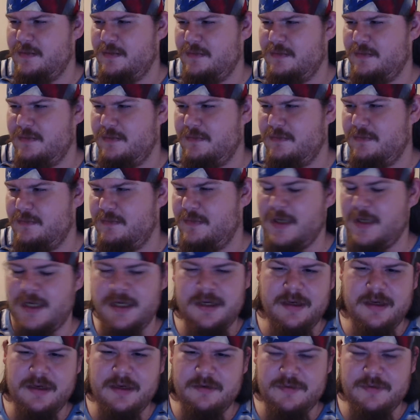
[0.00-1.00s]
Not
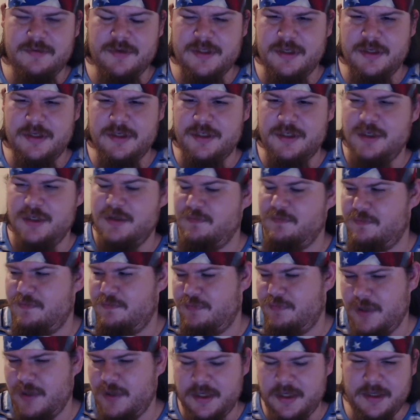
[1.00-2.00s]
100% sure,
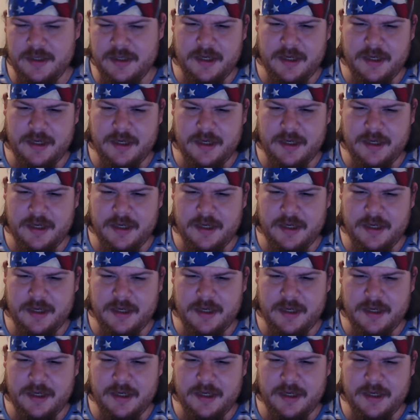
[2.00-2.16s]
but yeah.